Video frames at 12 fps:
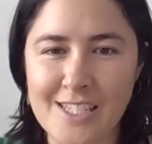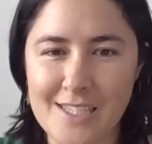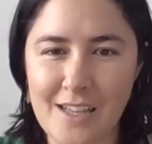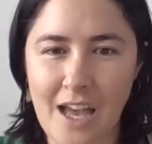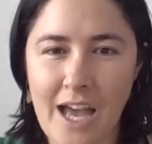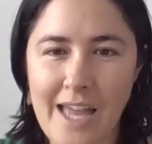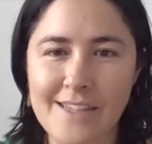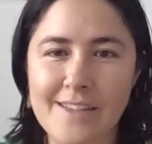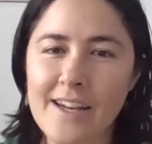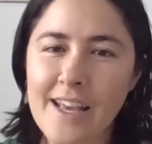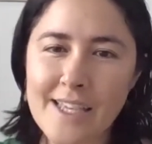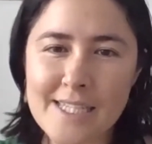designed,
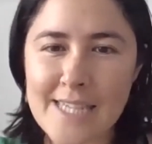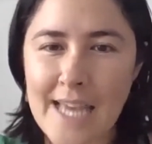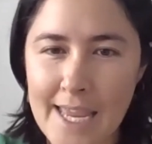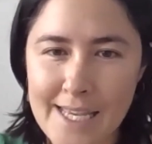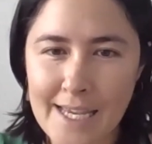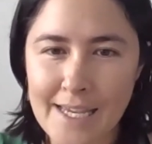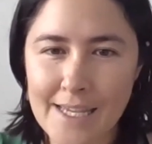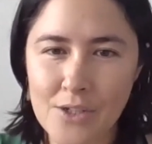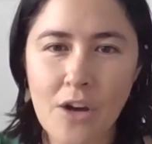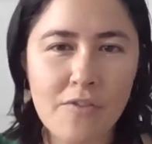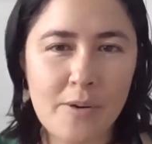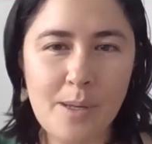then I can take it,
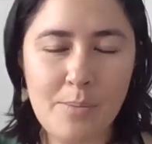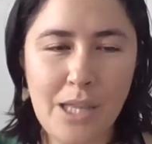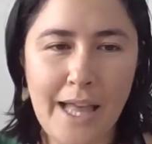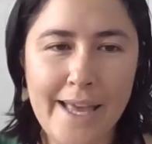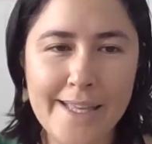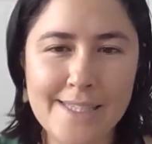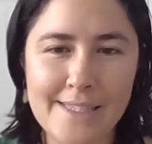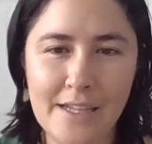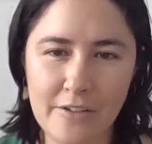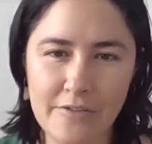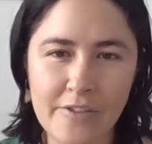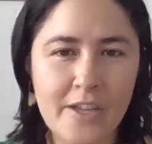not from a place
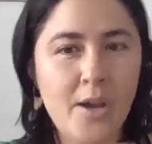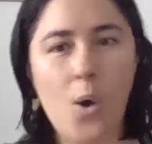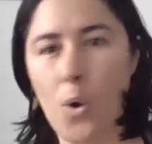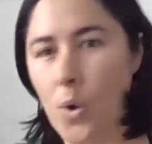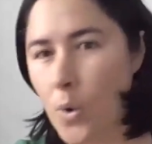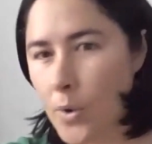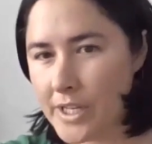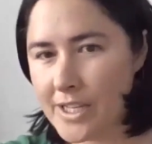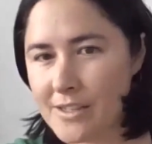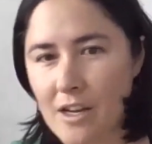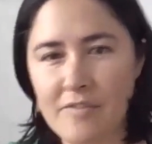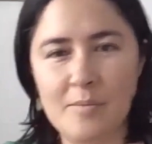of
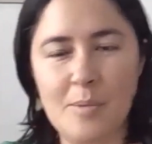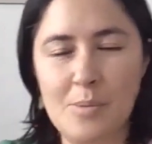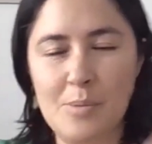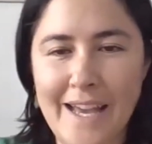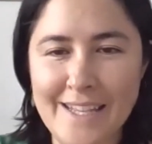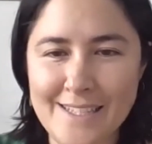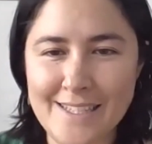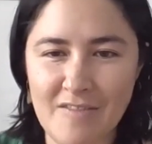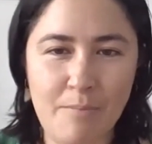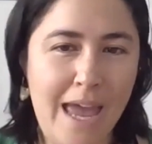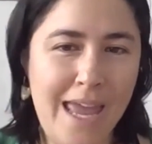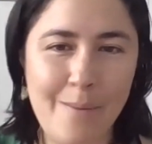hoarding, not from a place of
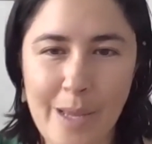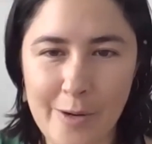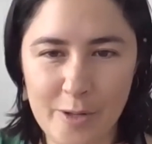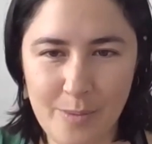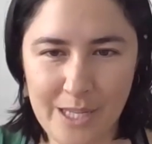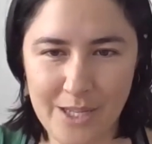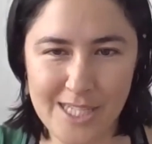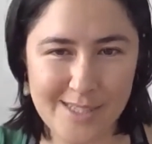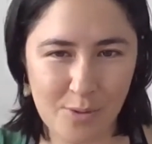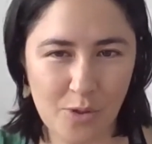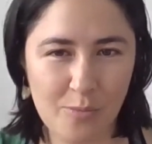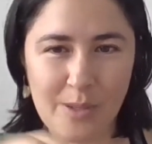maybe it would be
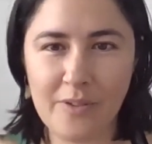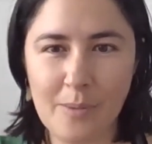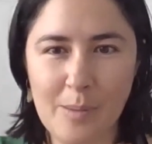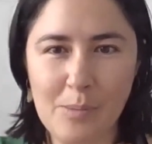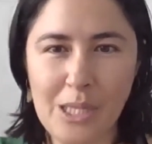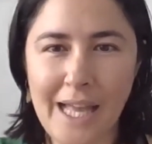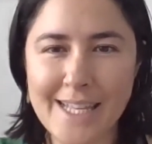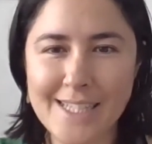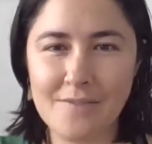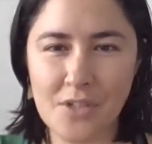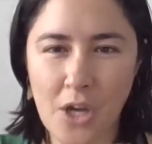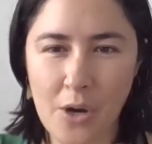useful, but from a place
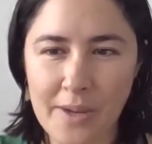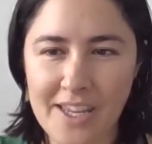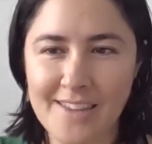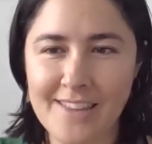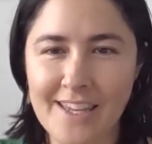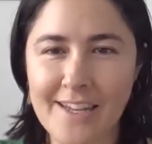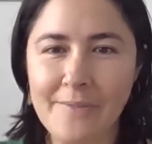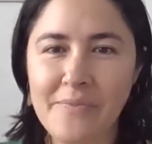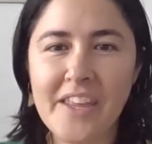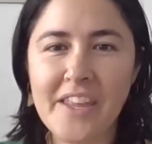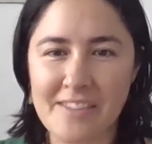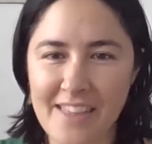of knowing that
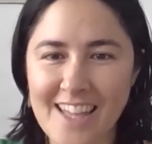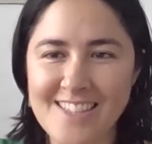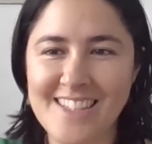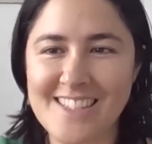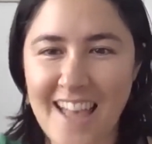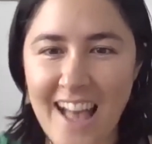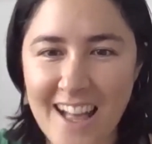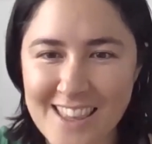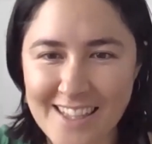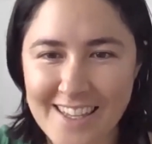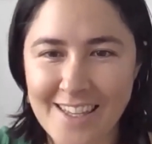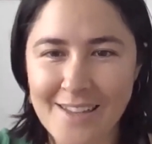that's
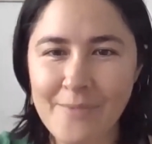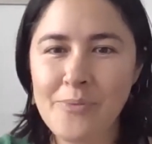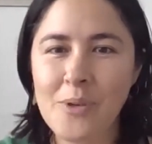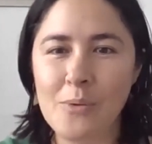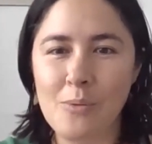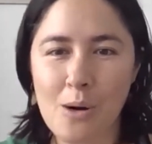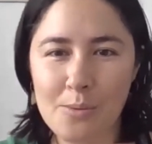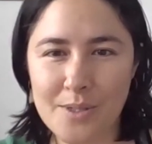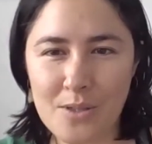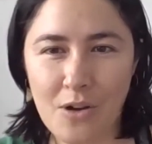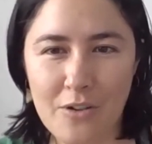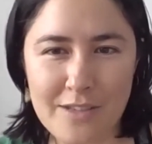exactly what would
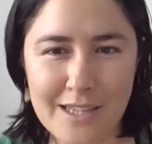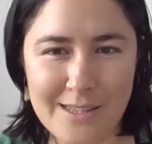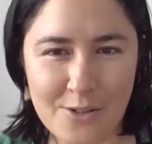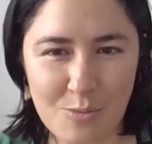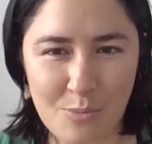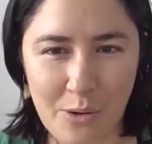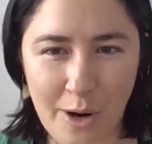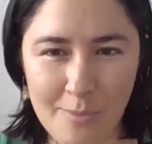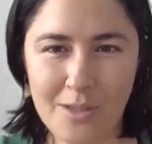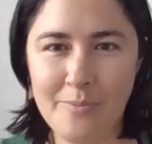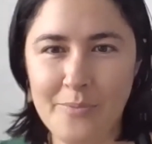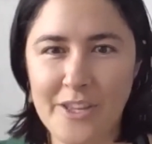solve the little
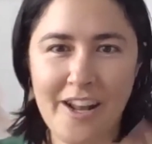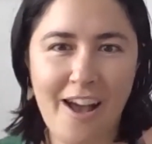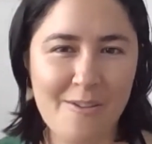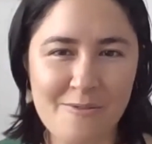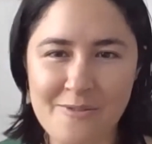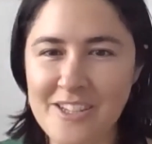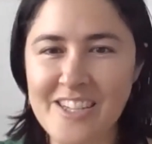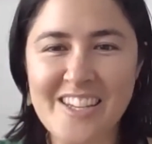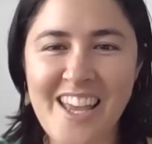problem that I've